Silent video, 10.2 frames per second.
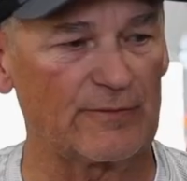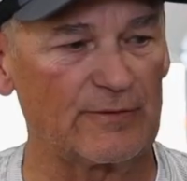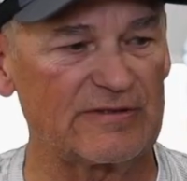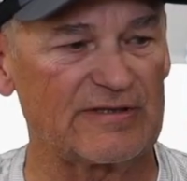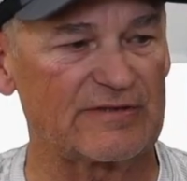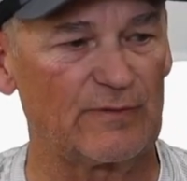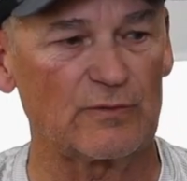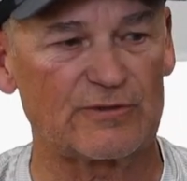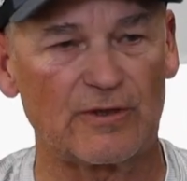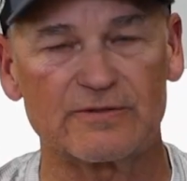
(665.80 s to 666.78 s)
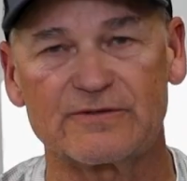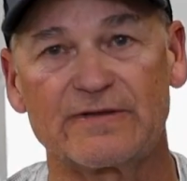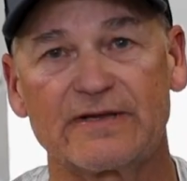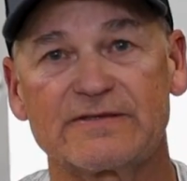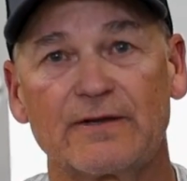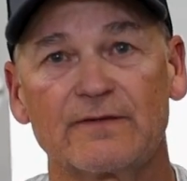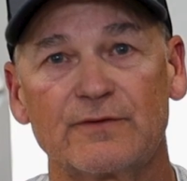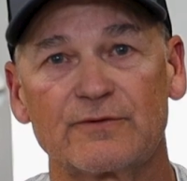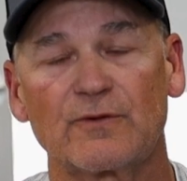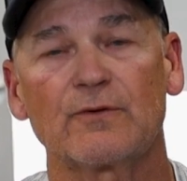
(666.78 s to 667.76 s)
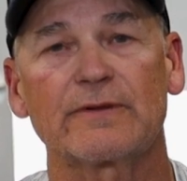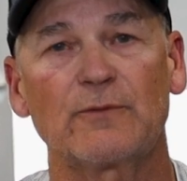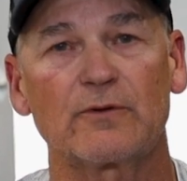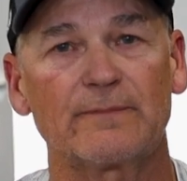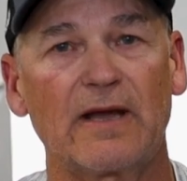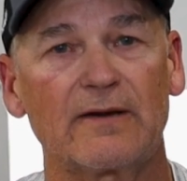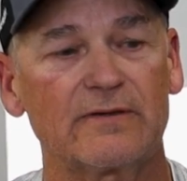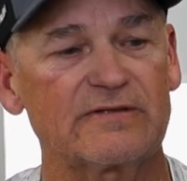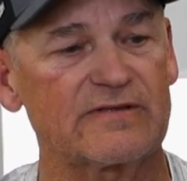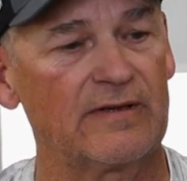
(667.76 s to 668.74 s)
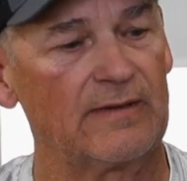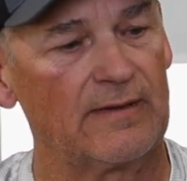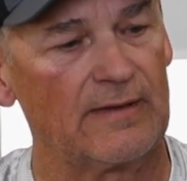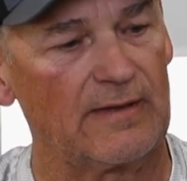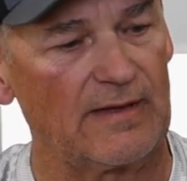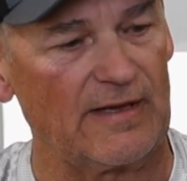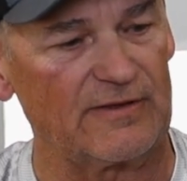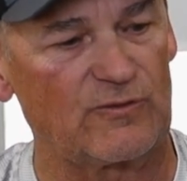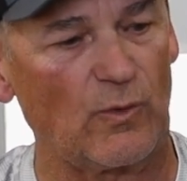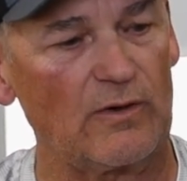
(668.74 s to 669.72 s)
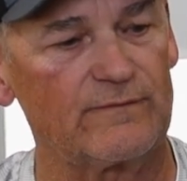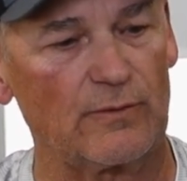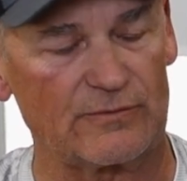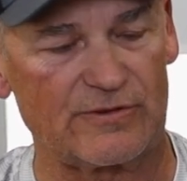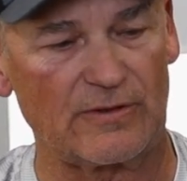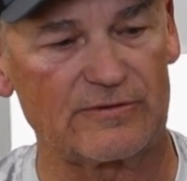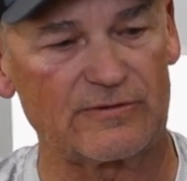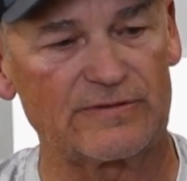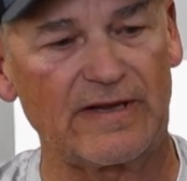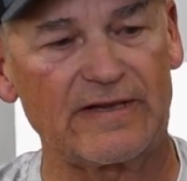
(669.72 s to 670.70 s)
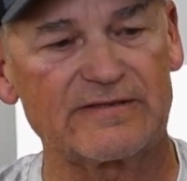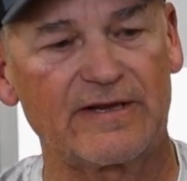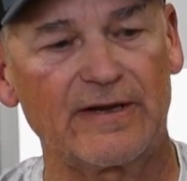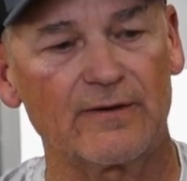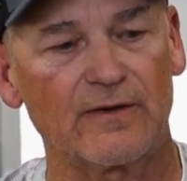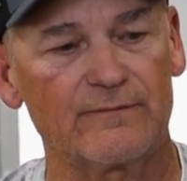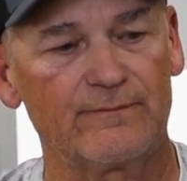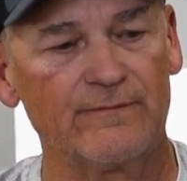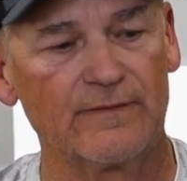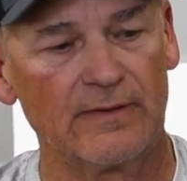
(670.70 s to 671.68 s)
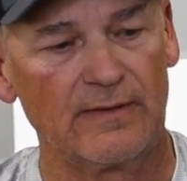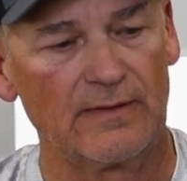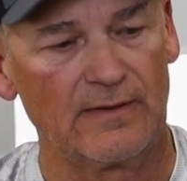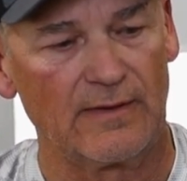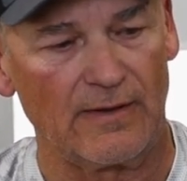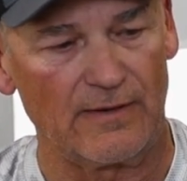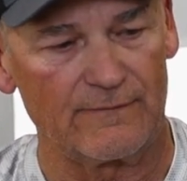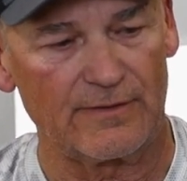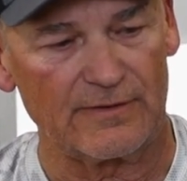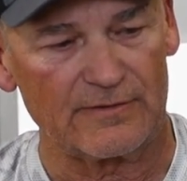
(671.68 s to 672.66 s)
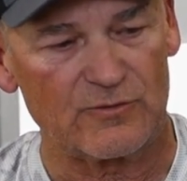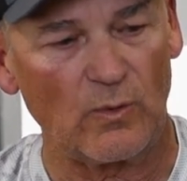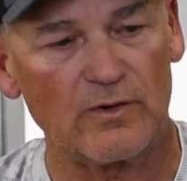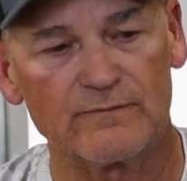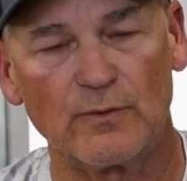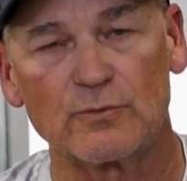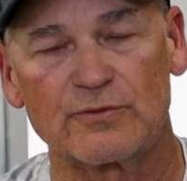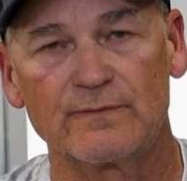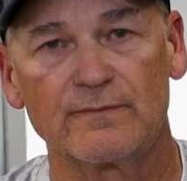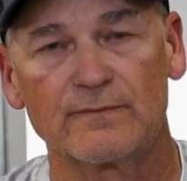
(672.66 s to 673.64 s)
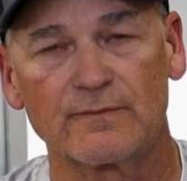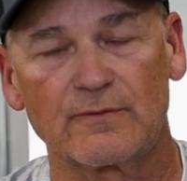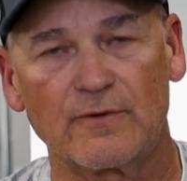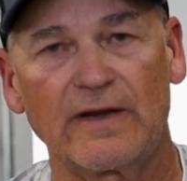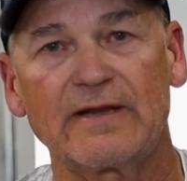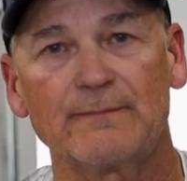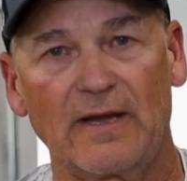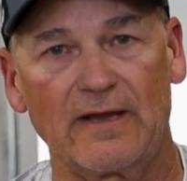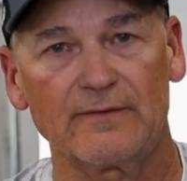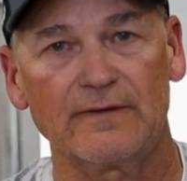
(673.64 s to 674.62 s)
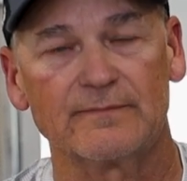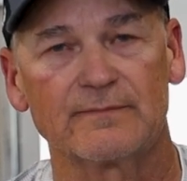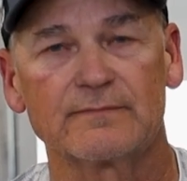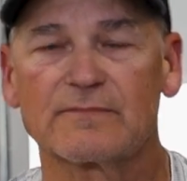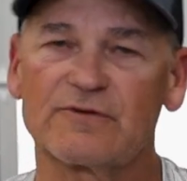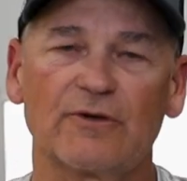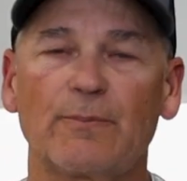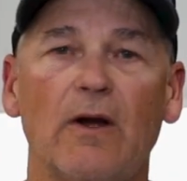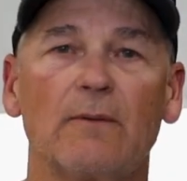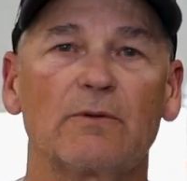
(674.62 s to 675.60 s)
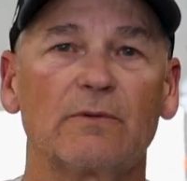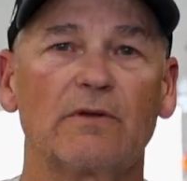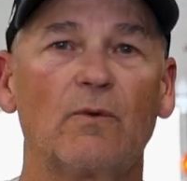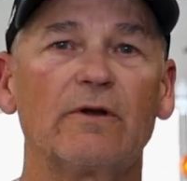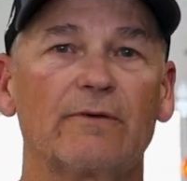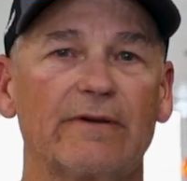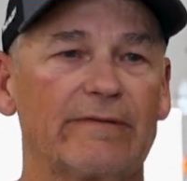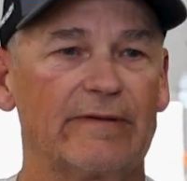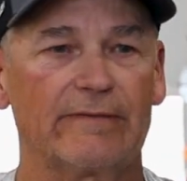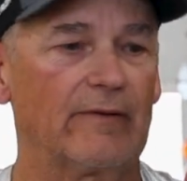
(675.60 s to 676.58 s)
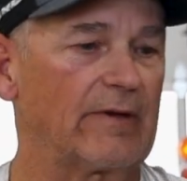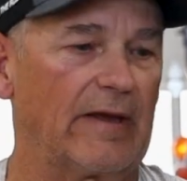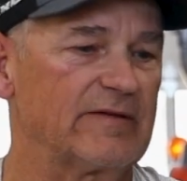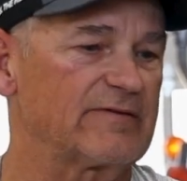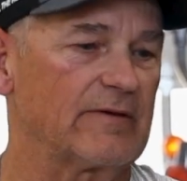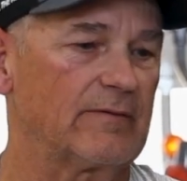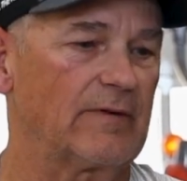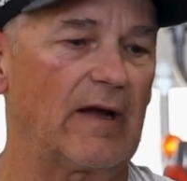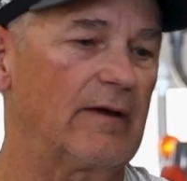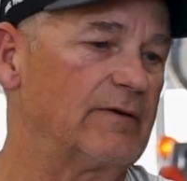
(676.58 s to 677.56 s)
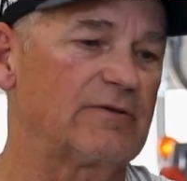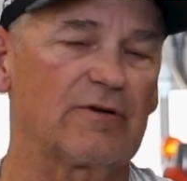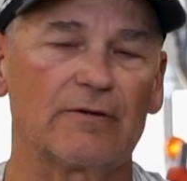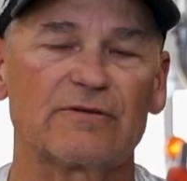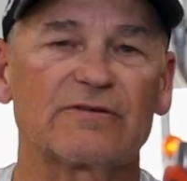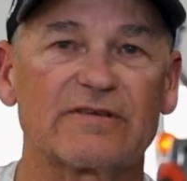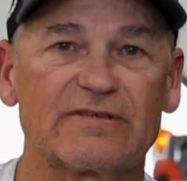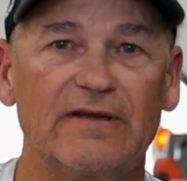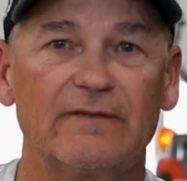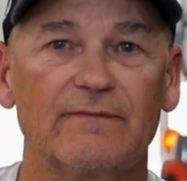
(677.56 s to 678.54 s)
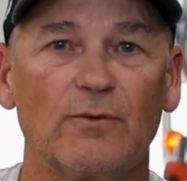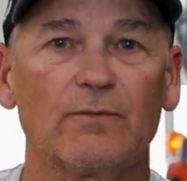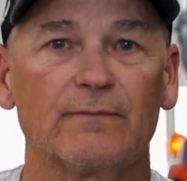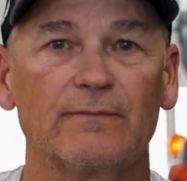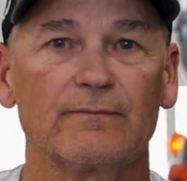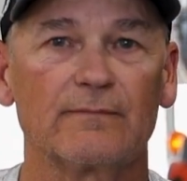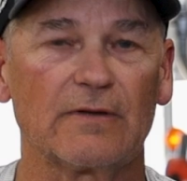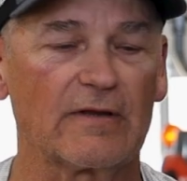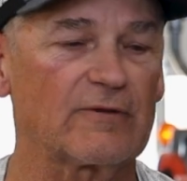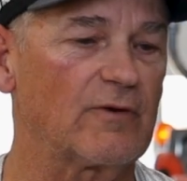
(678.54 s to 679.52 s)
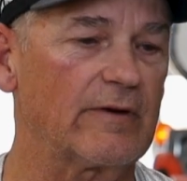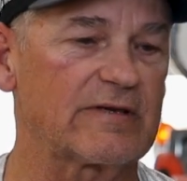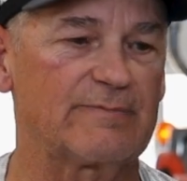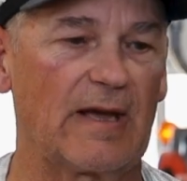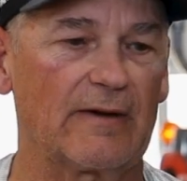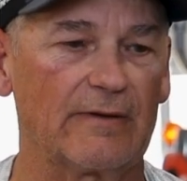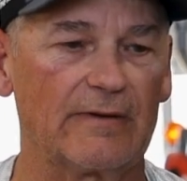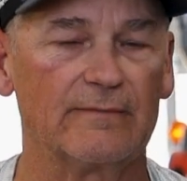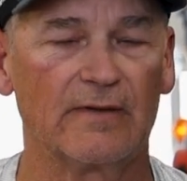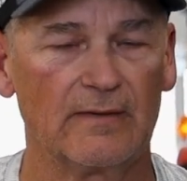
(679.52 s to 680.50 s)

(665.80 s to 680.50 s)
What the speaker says: 36-volt charger takes care of your trolling motor batteries, and the 12-volt charger takes care of the 12-volt cranking battery. So you're probably wondering then, okay, so how do you charge your 16-volt electronics battery?